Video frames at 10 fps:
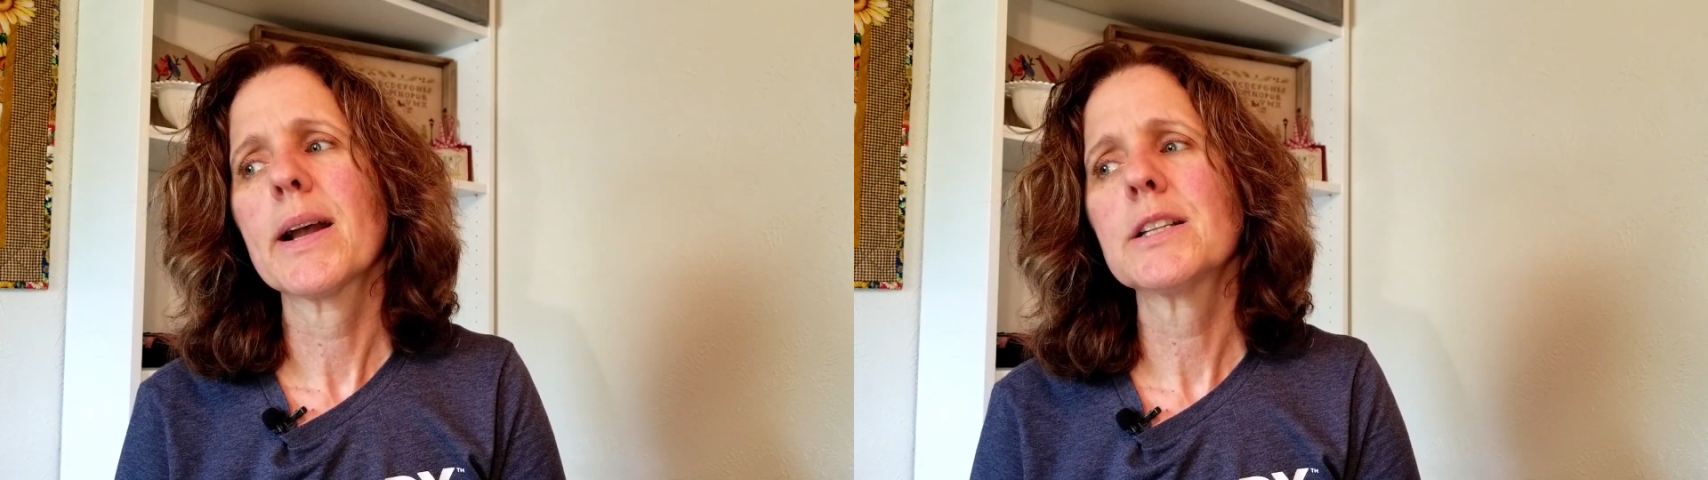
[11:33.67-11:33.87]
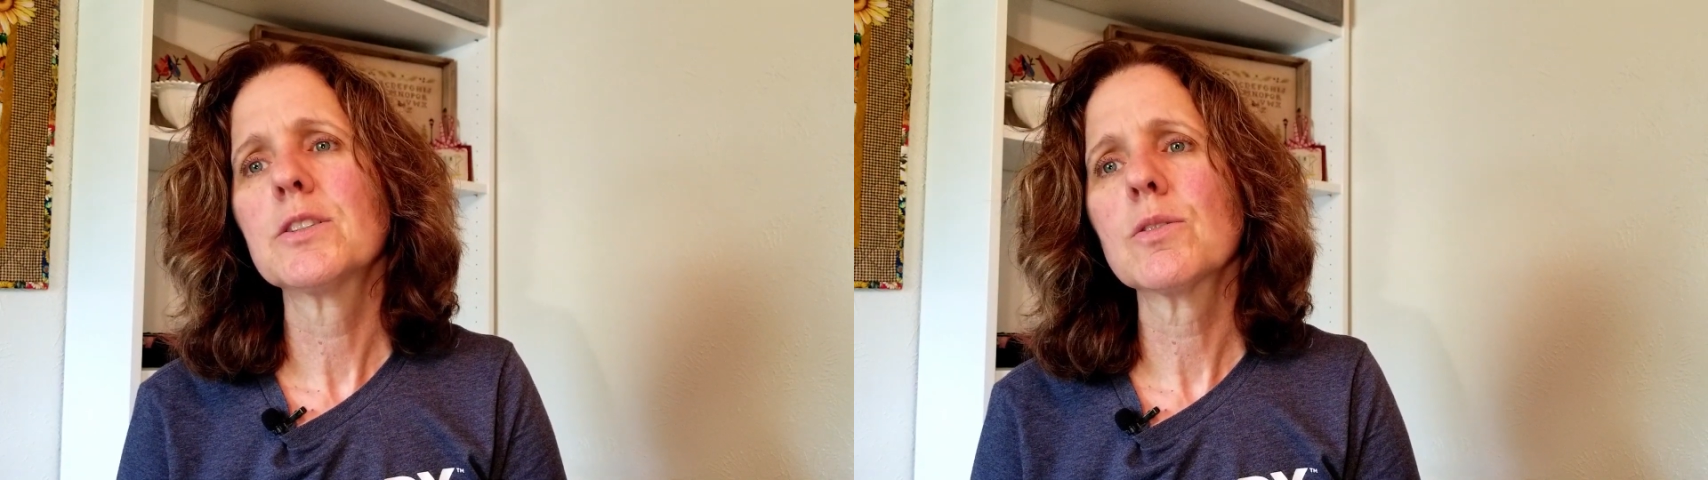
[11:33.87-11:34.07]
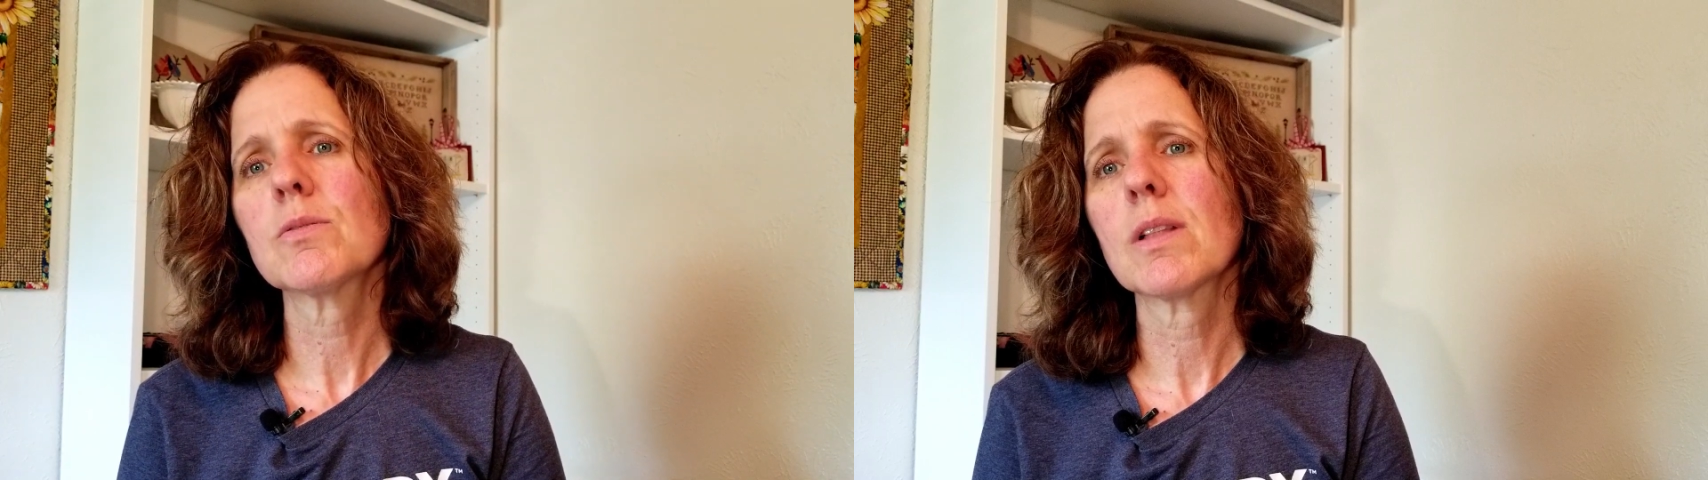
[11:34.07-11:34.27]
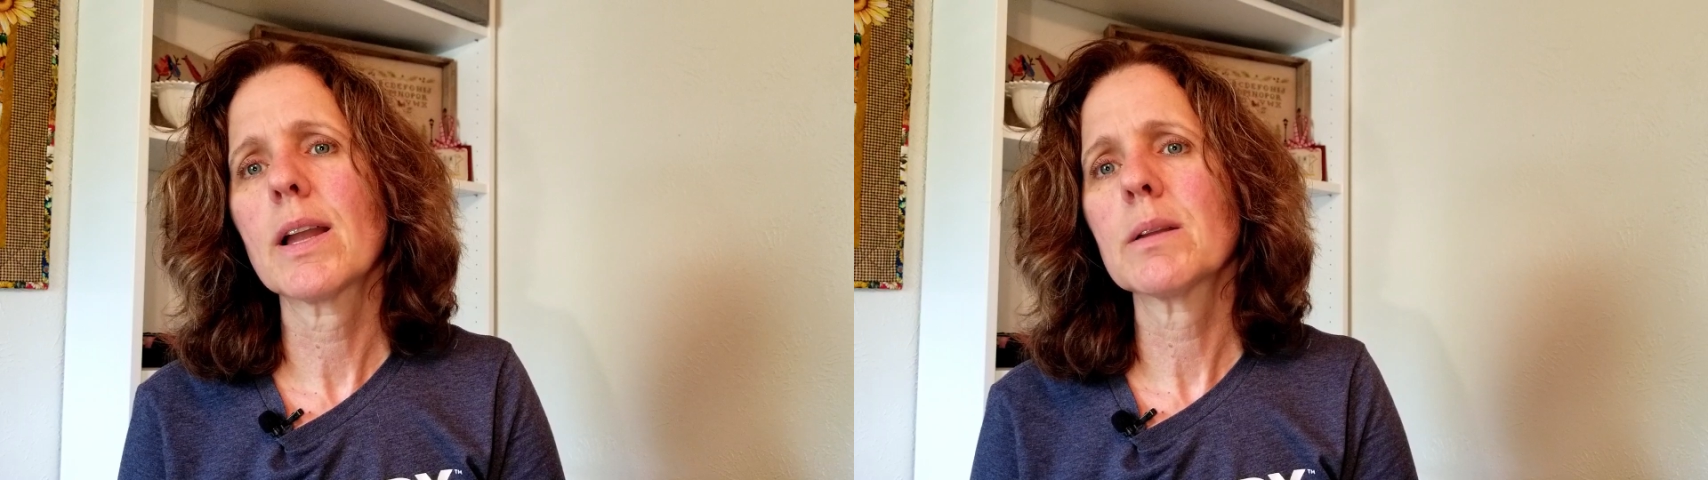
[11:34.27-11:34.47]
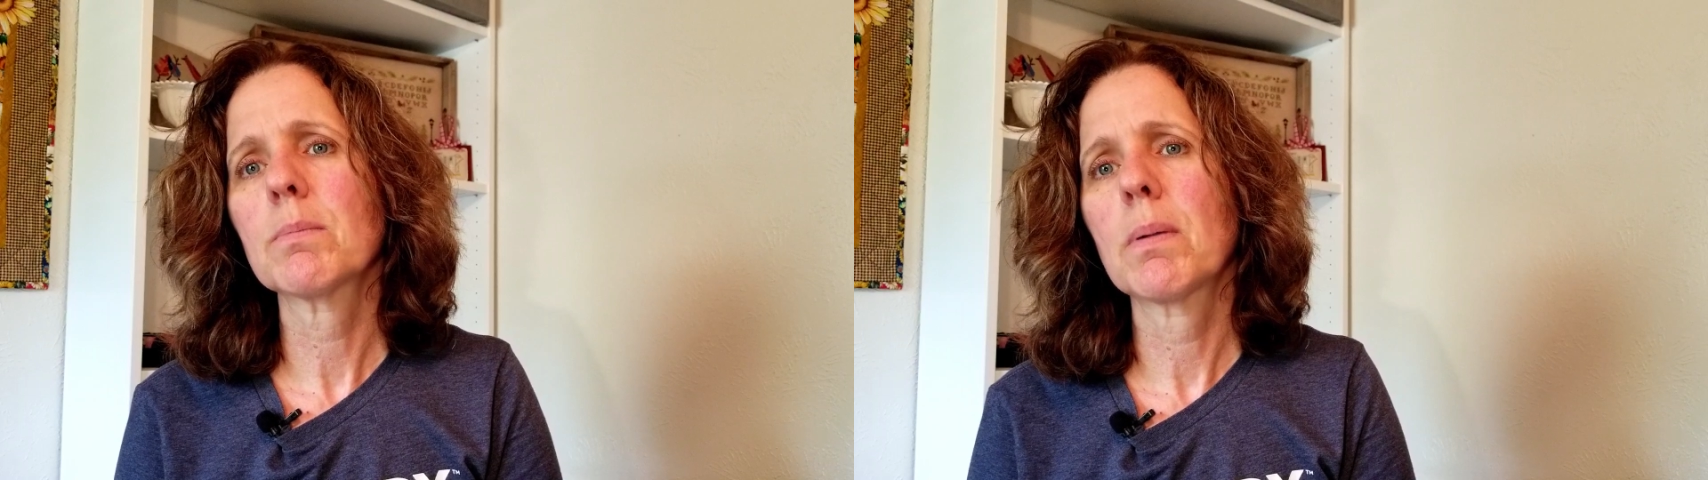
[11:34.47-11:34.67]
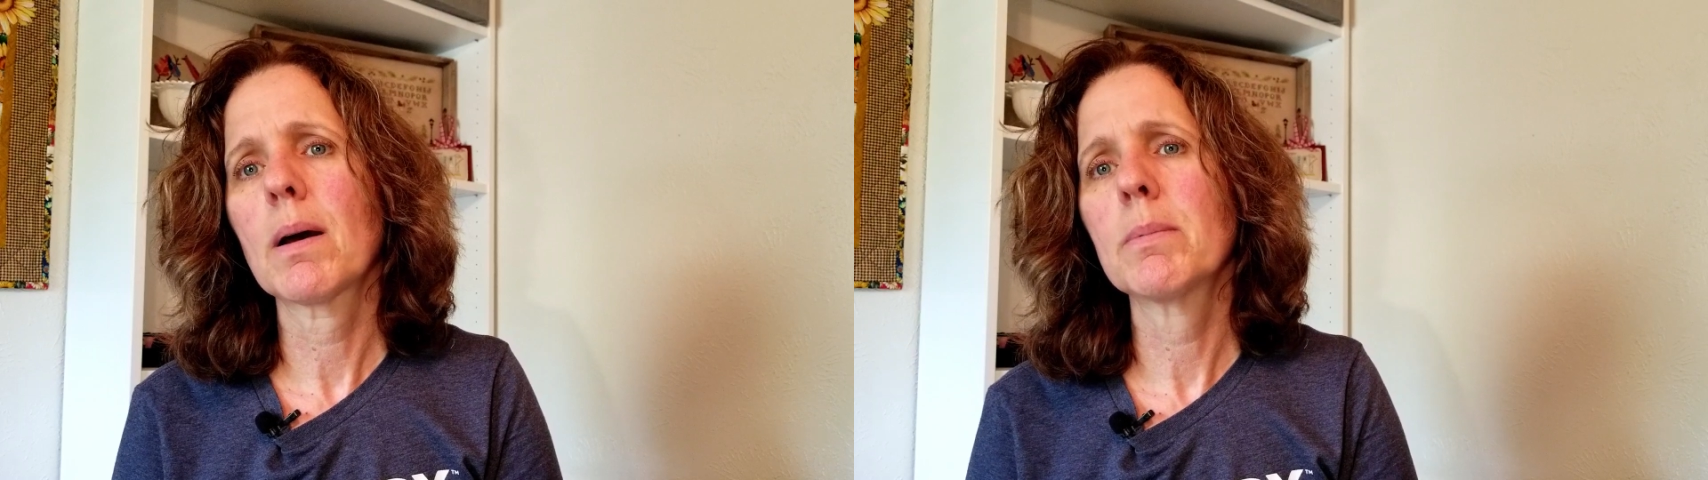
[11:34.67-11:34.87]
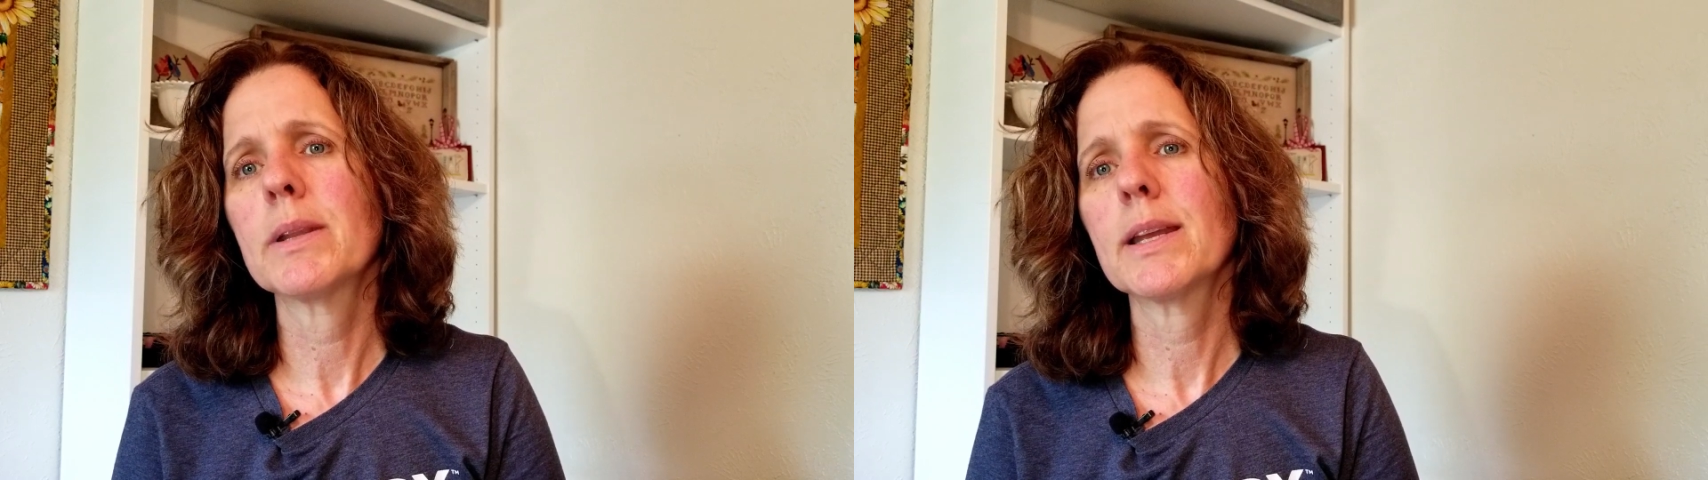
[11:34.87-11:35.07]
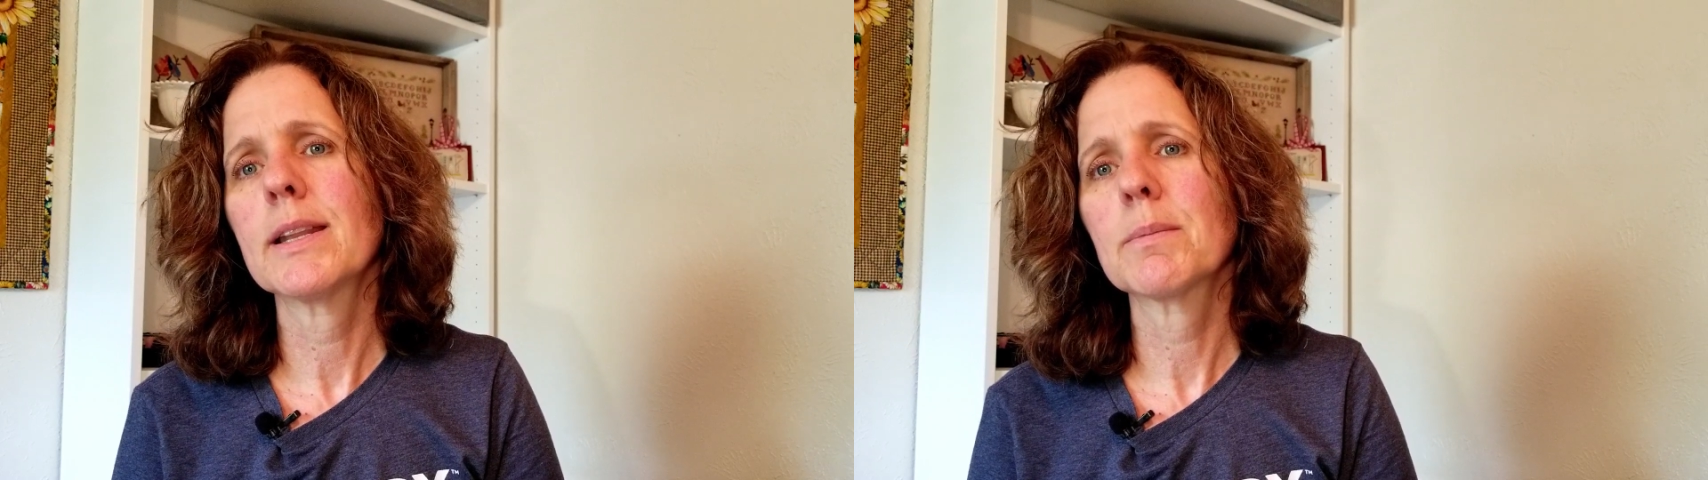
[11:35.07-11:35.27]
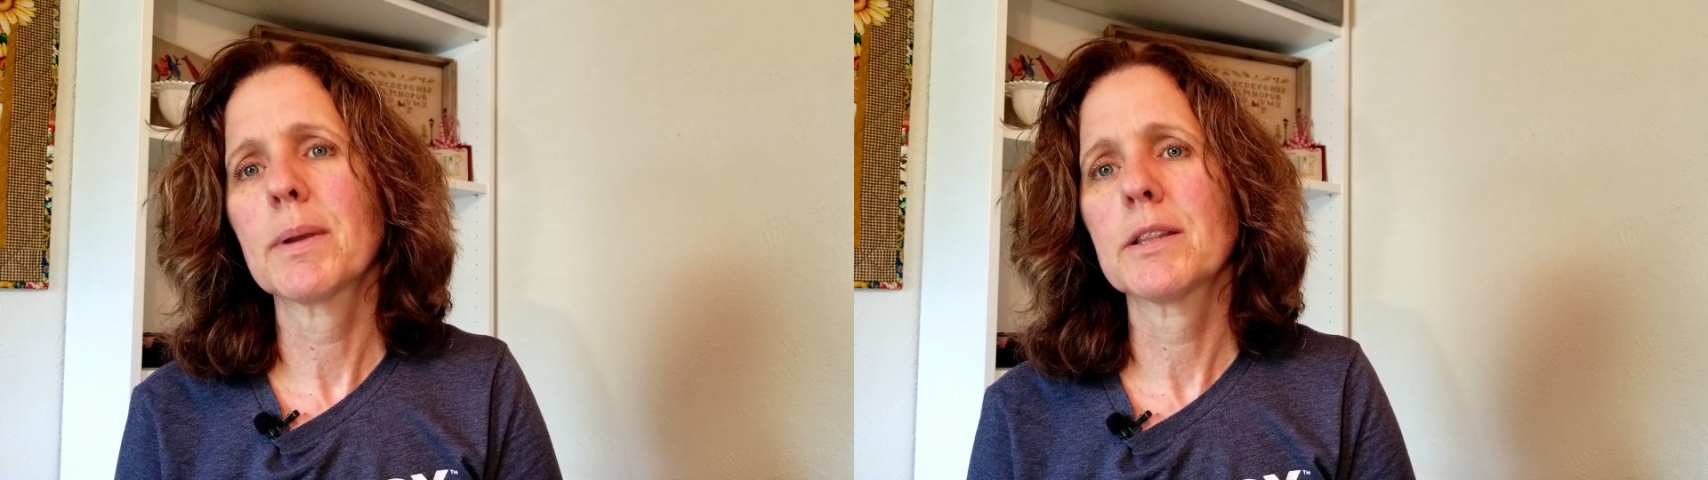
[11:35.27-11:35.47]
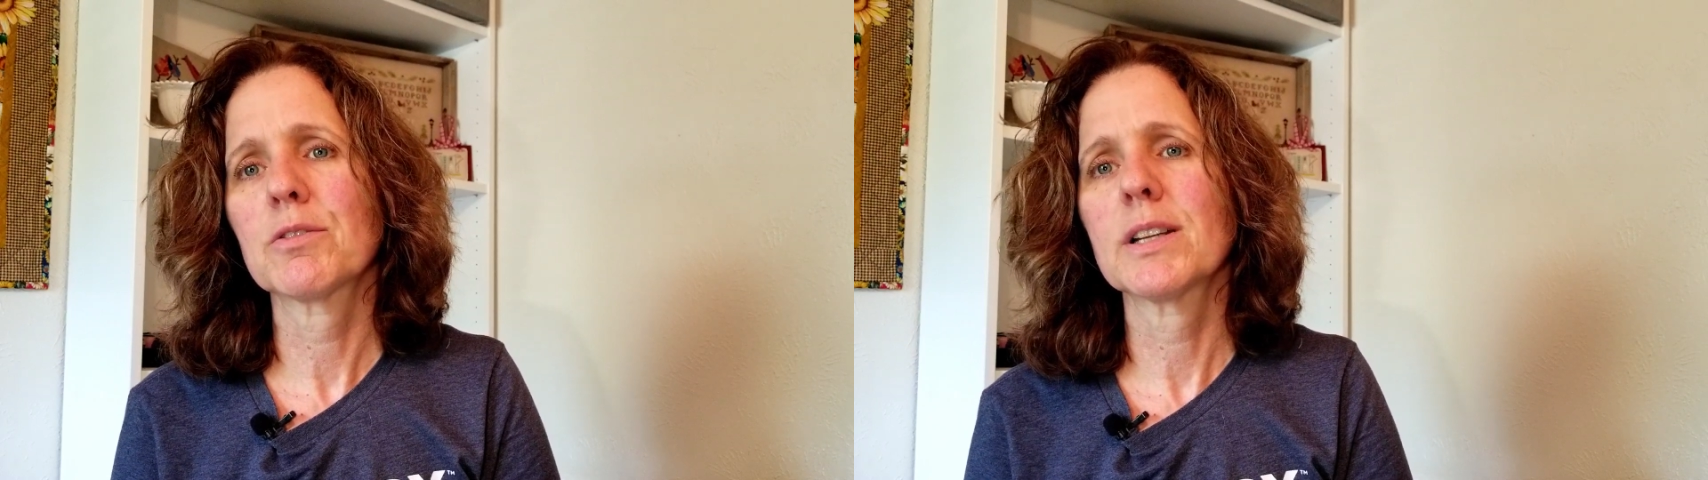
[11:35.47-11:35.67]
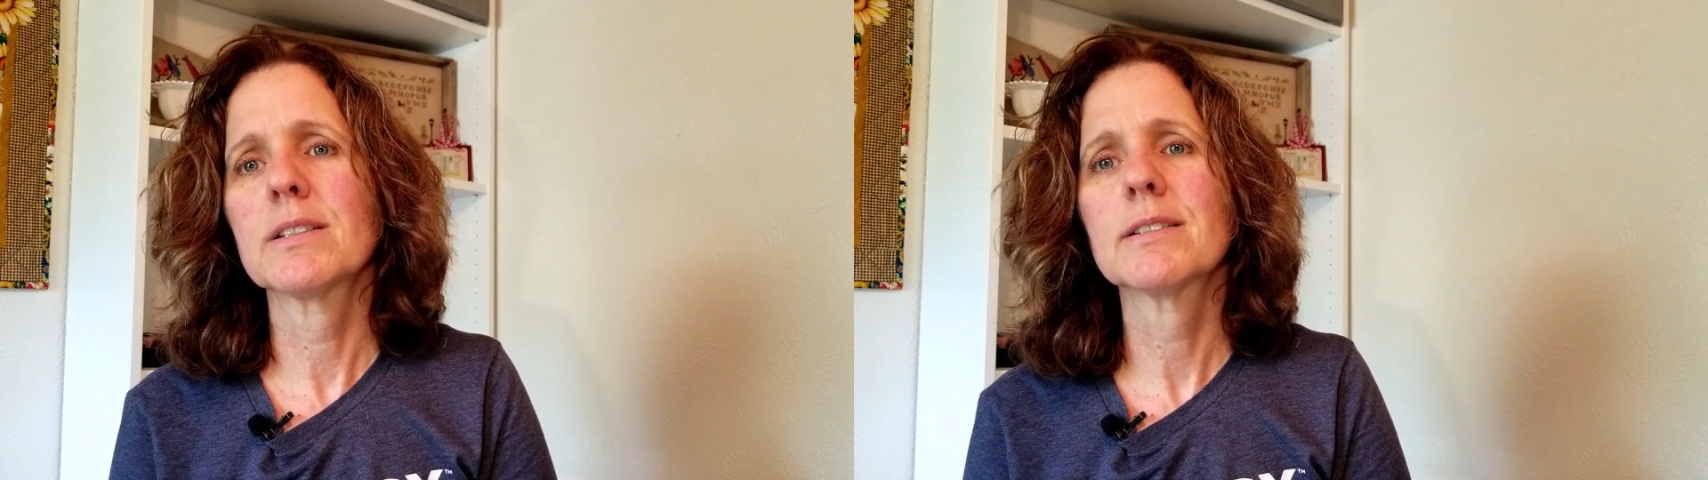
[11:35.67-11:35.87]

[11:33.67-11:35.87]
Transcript: don't like bobbinating my threads.